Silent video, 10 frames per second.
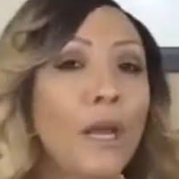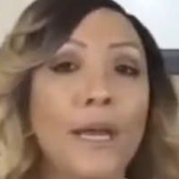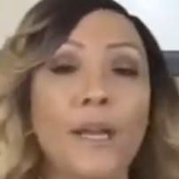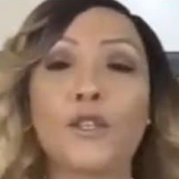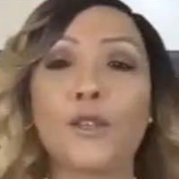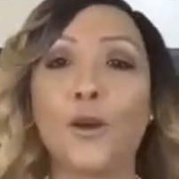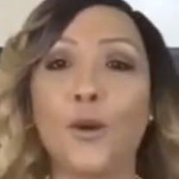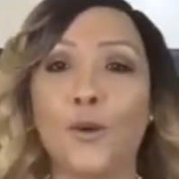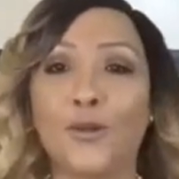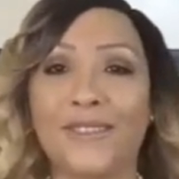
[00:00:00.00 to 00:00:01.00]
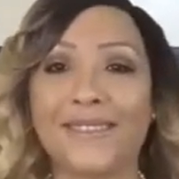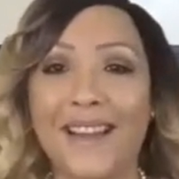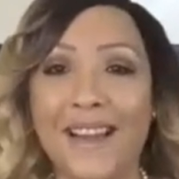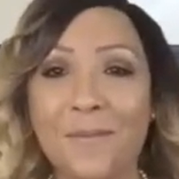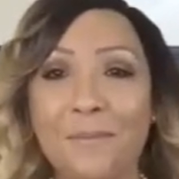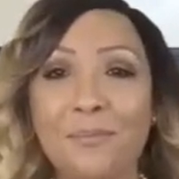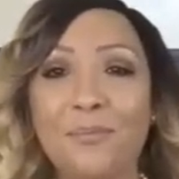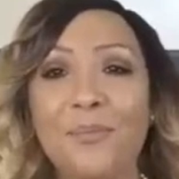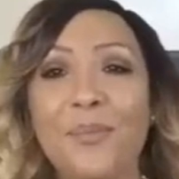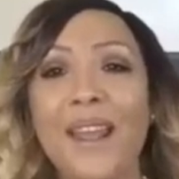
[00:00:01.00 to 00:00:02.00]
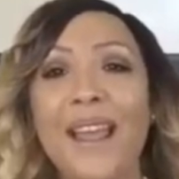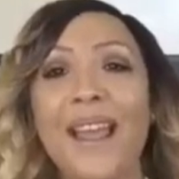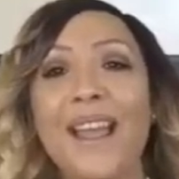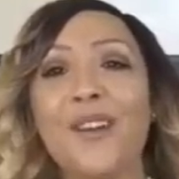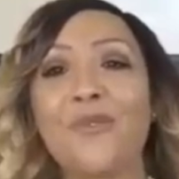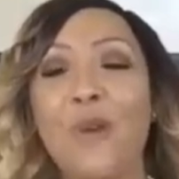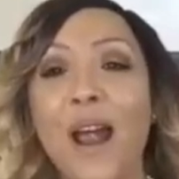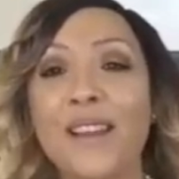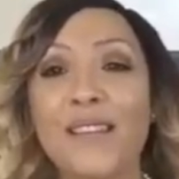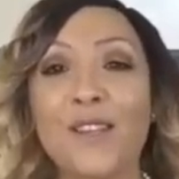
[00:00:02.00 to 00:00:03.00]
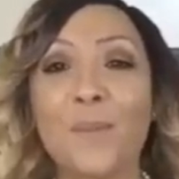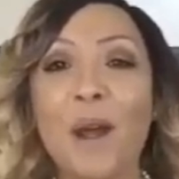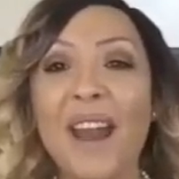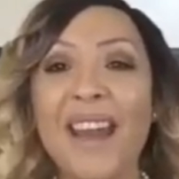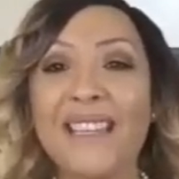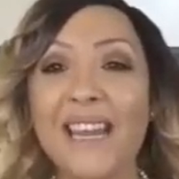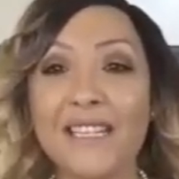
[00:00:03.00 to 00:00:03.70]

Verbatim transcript: Now let me explain to the secured entrepreneurs who have no idea what the heaven